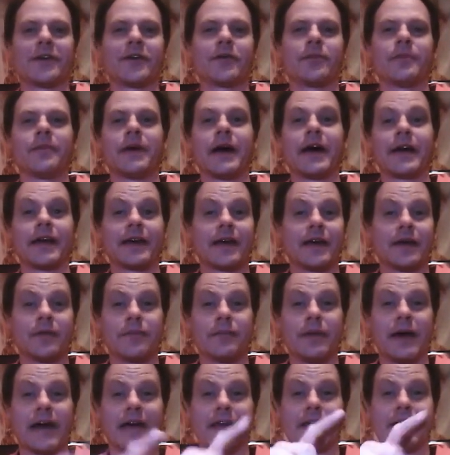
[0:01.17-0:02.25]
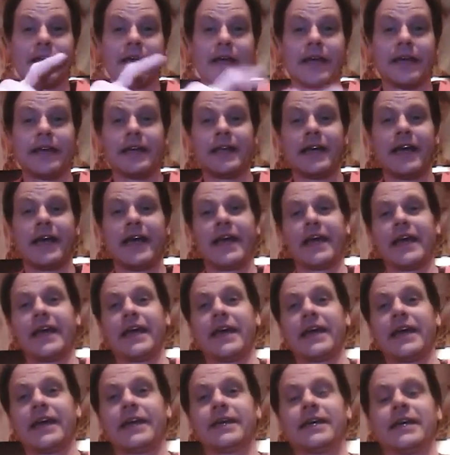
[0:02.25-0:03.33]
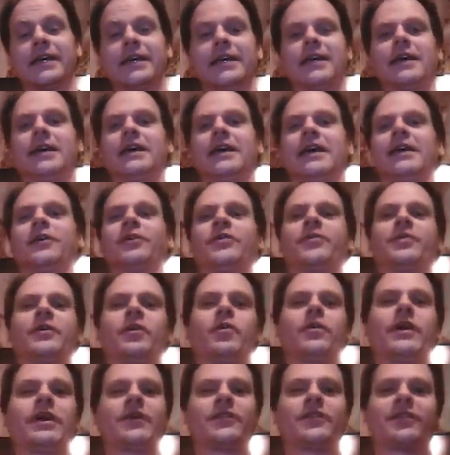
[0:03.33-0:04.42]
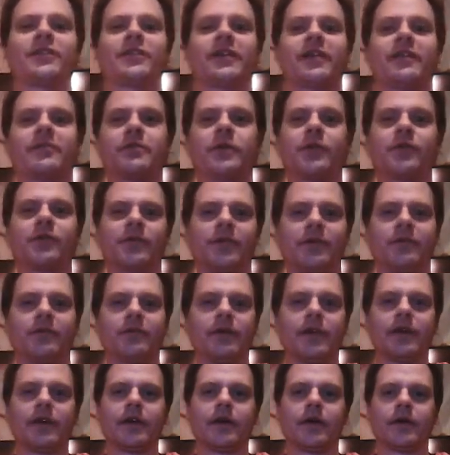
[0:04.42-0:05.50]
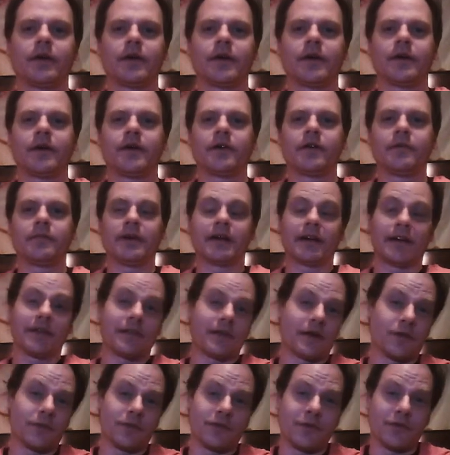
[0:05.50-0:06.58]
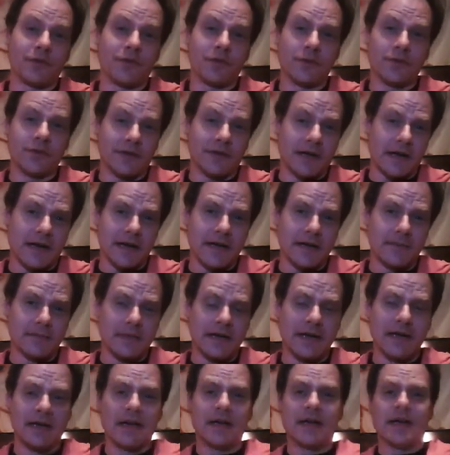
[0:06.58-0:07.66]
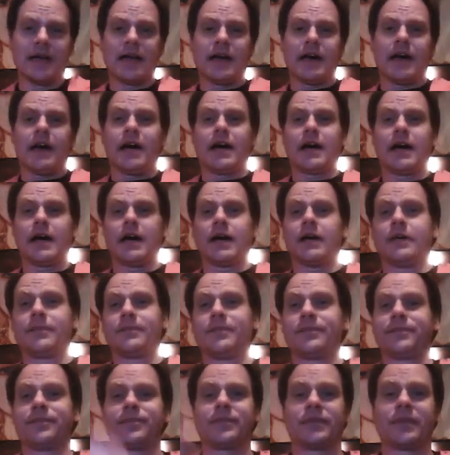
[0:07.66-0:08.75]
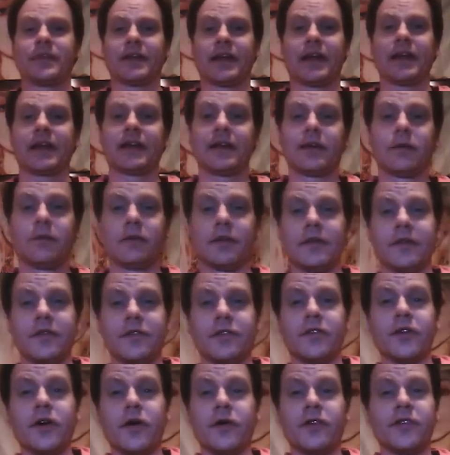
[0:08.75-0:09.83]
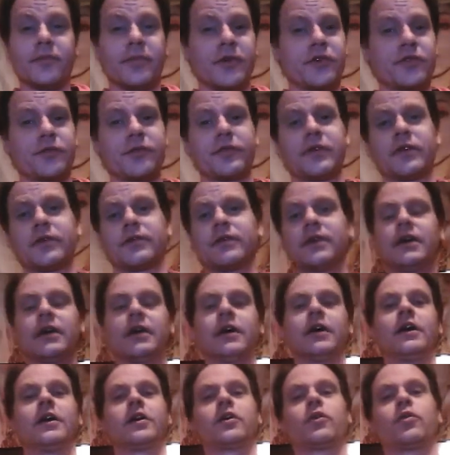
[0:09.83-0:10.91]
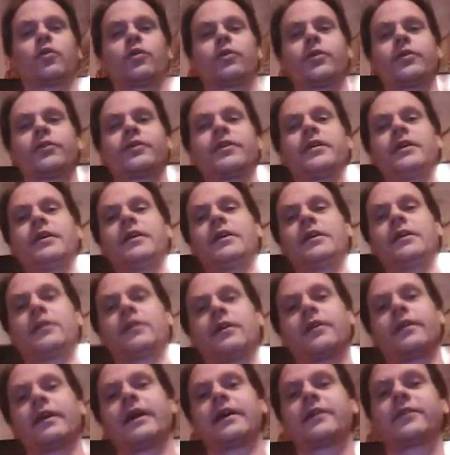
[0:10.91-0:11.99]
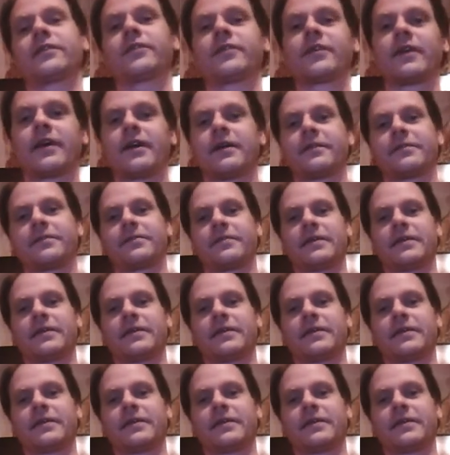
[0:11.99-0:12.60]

Mike back again, and it's been a while since I've posted a video here, but I thought it was due time uh, that I get one of these going, especially in quarantine and all that stuff.